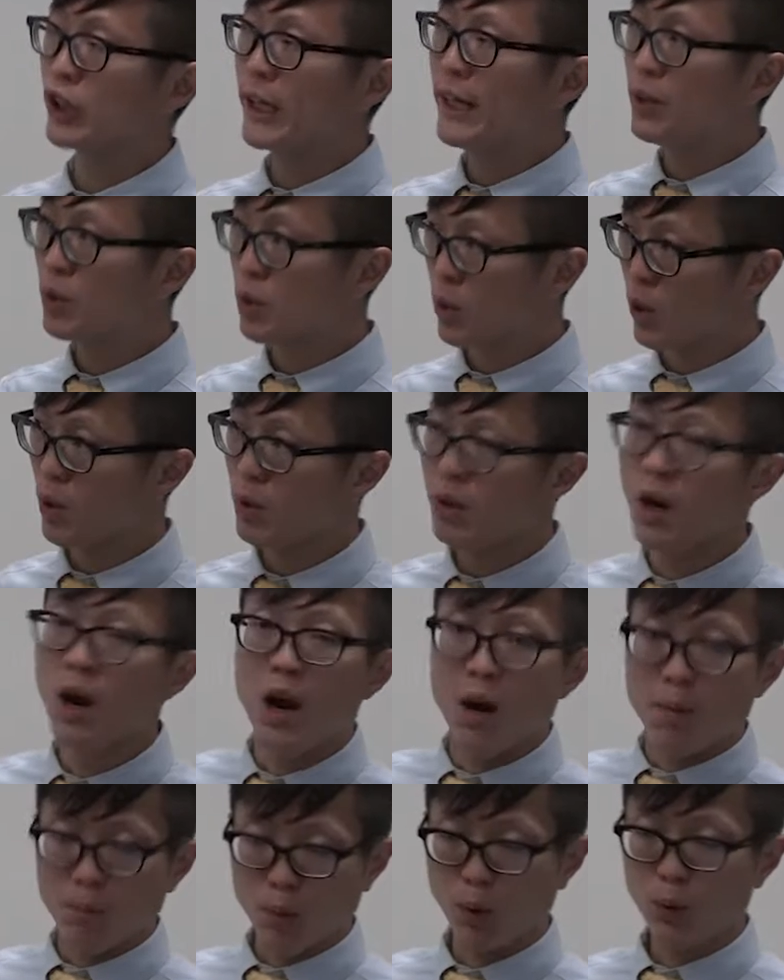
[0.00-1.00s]
in turn
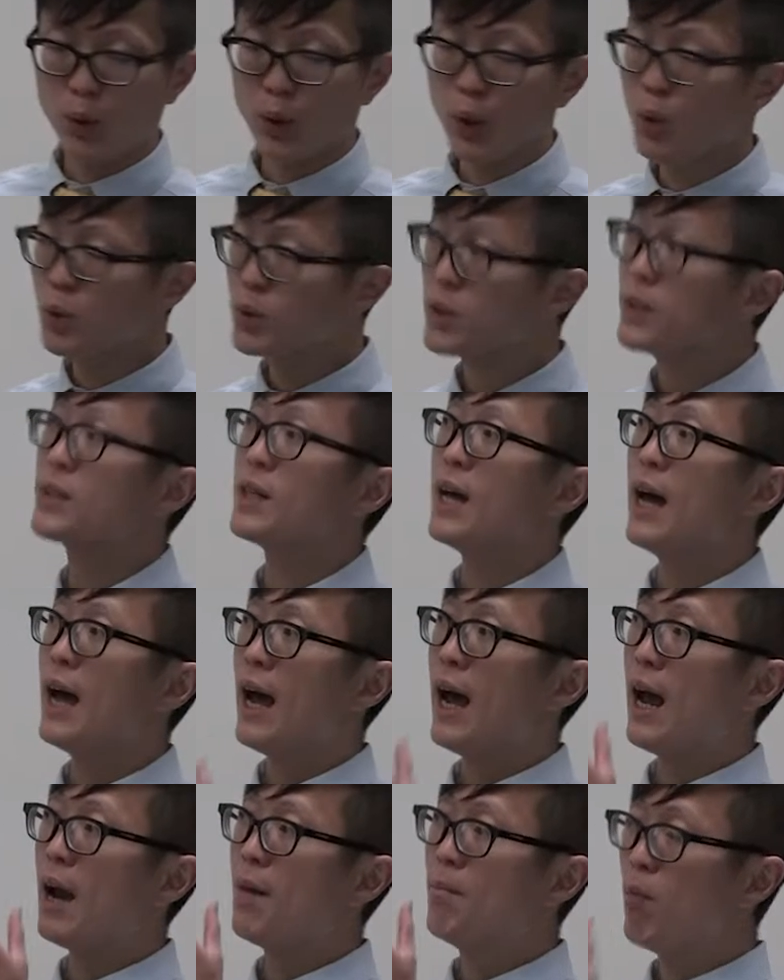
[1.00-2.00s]
produces
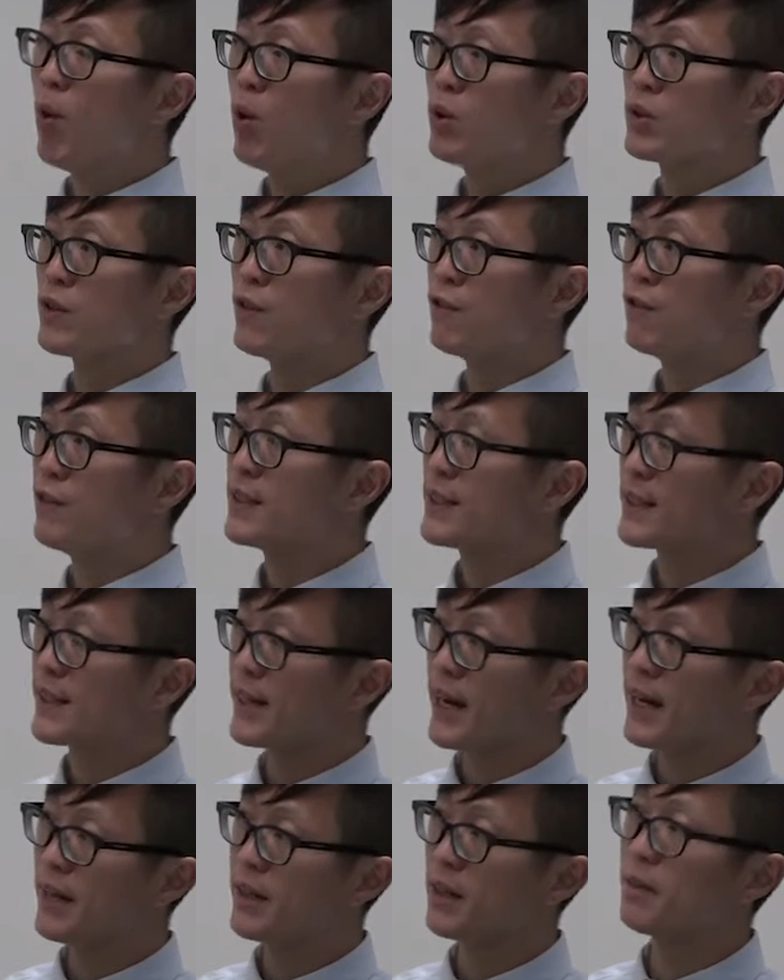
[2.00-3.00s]
a more
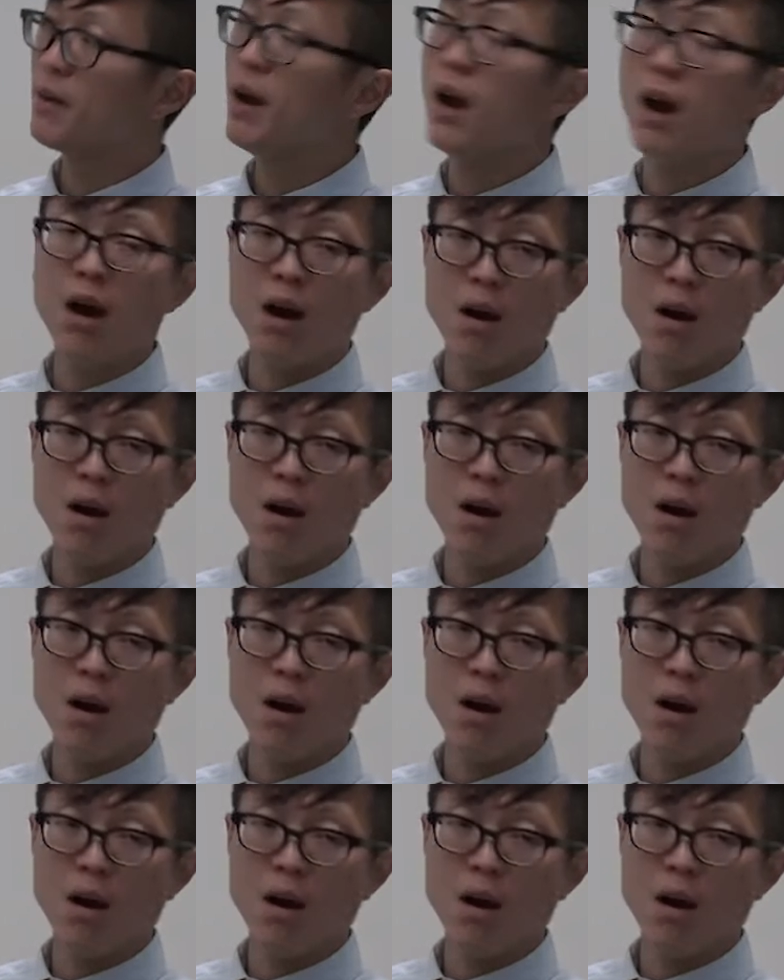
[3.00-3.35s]
sophisticated